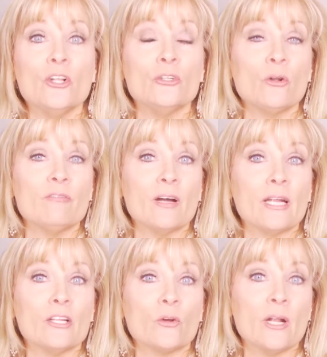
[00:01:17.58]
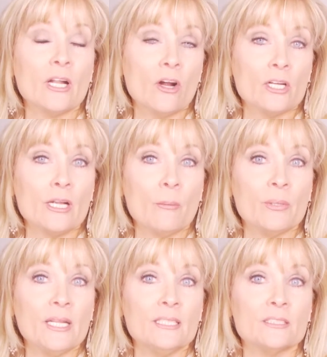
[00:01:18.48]
notifying the credit card
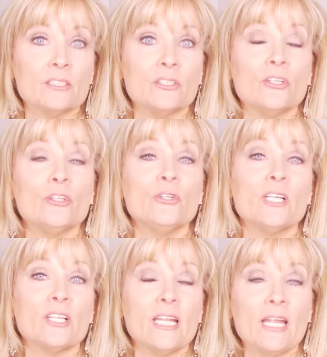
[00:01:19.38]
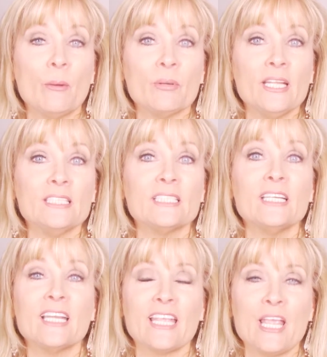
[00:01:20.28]
companies, utility companies,
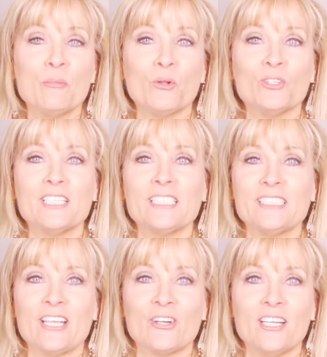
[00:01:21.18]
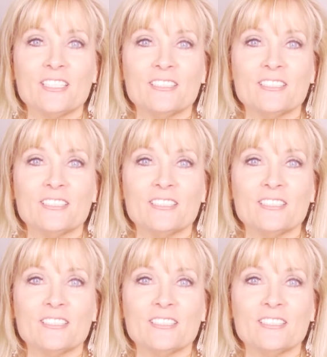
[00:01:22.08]
cable, etc.